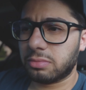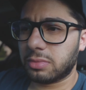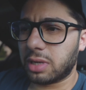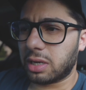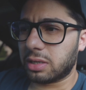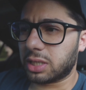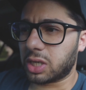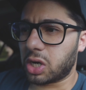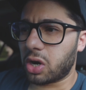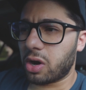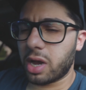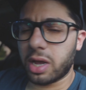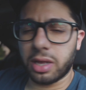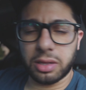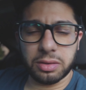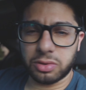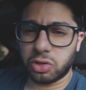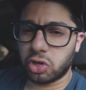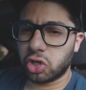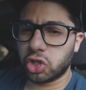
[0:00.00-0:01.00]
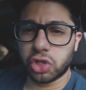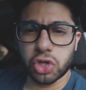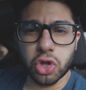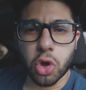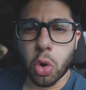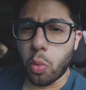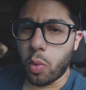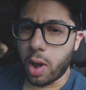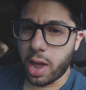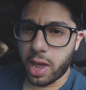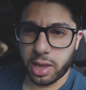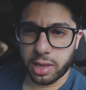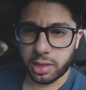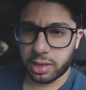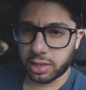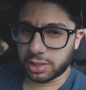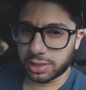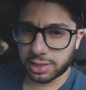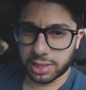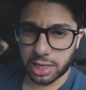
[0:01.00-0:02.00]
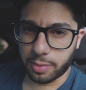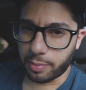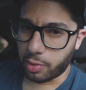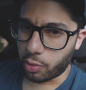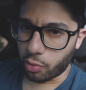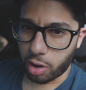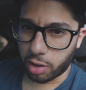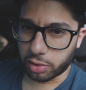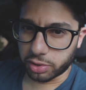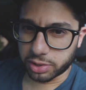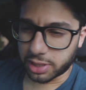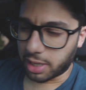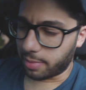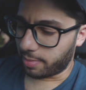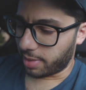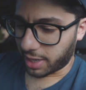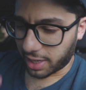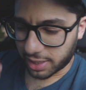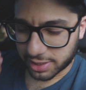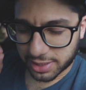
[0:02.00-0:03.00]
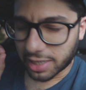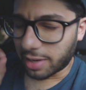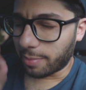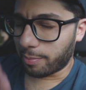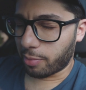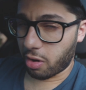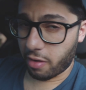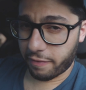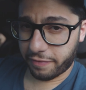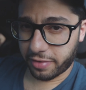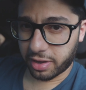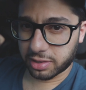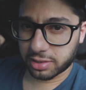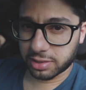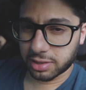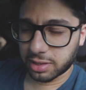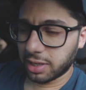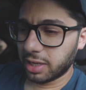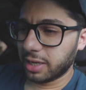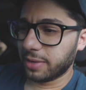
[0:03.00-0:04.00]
I was like, all right, there's no way this is going to be wrong this time. Like I said, I'm perfect.